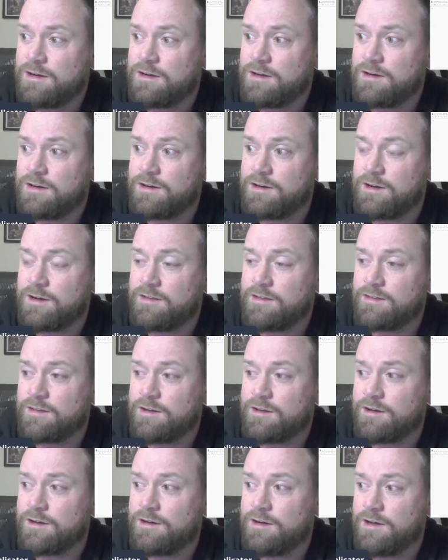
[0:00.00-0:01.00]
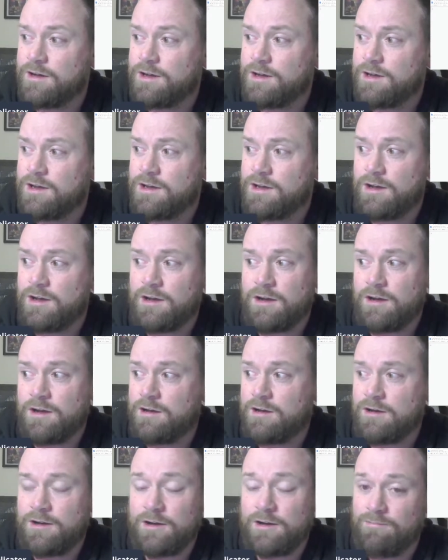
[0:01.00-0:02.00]
All right, so
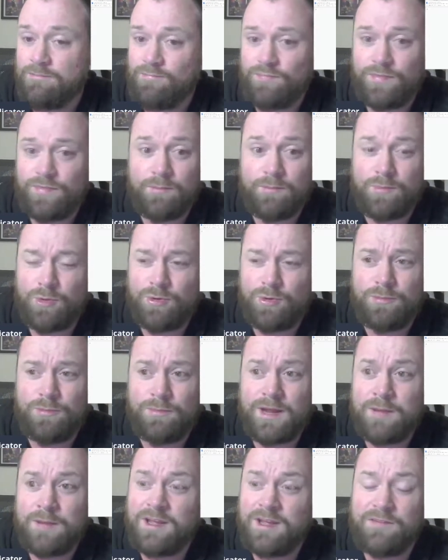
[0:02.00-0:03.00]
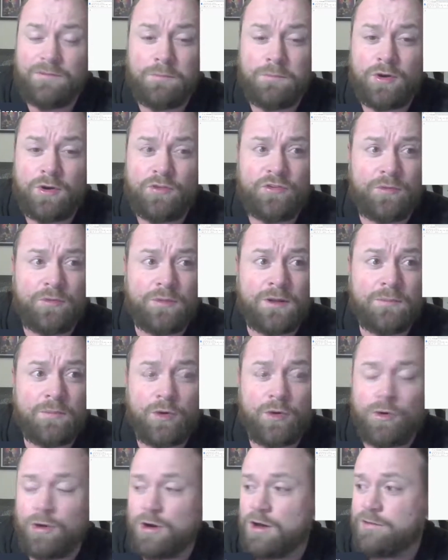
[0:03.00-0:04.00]
more, maybe even possibly
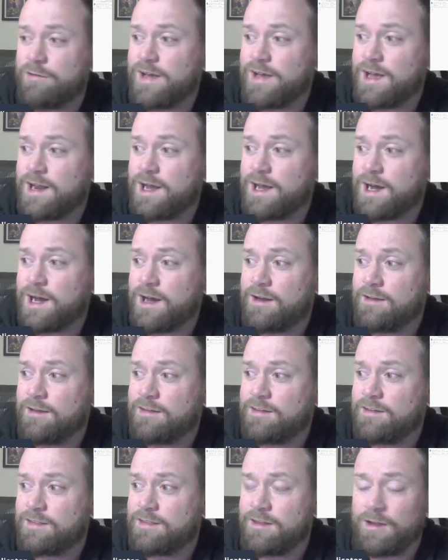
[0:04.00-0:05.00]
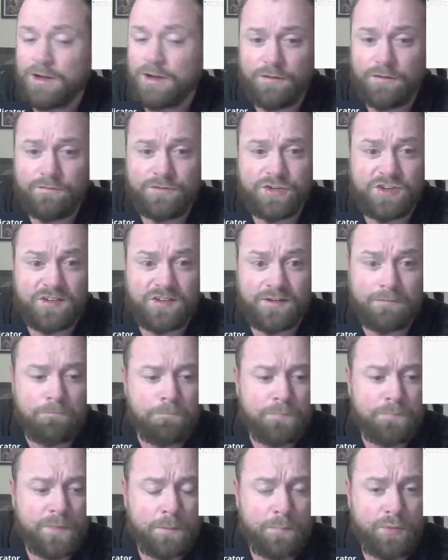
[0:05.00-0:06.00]
more. I've had artists that have just
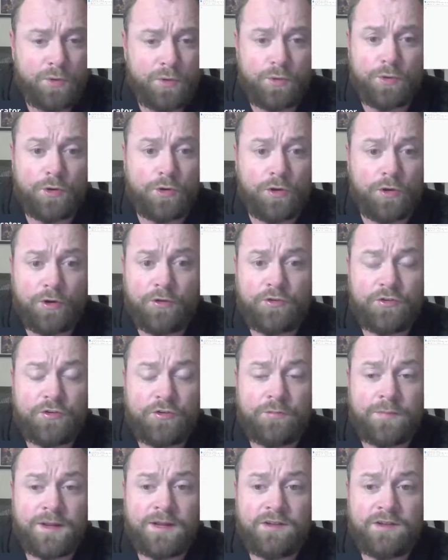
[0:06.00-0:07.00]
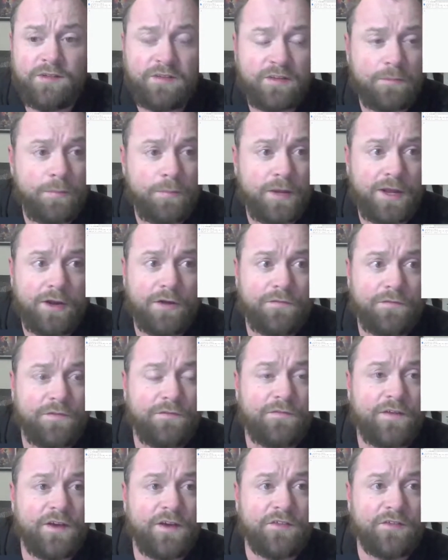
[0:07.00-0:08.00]
pure ghosted me, disappeared off
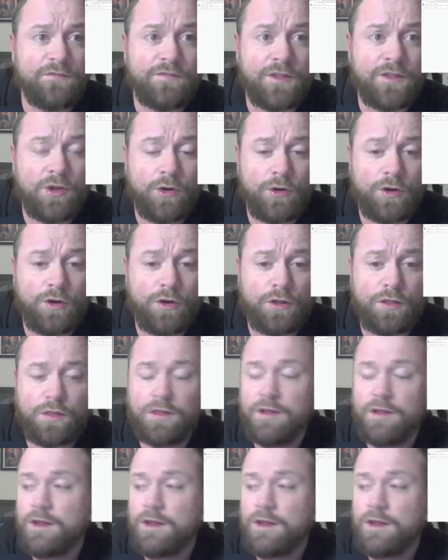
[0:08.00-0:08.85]
the face of the earth,